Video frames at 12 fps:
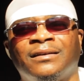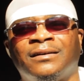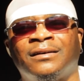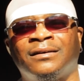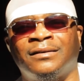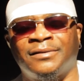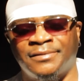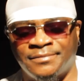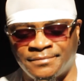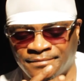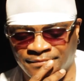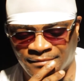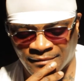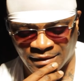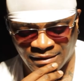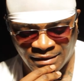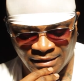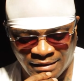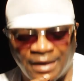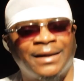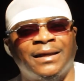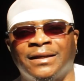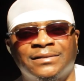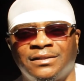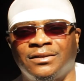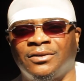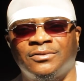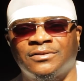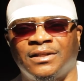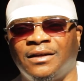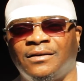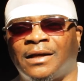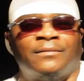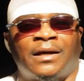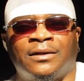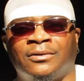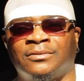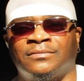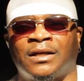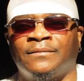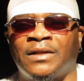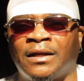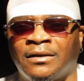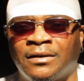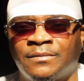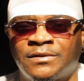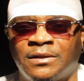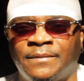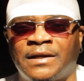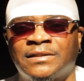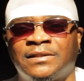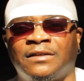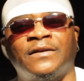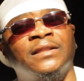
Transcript: Um, I guess he a host now. I, I don't. I'm not 100 percent positive.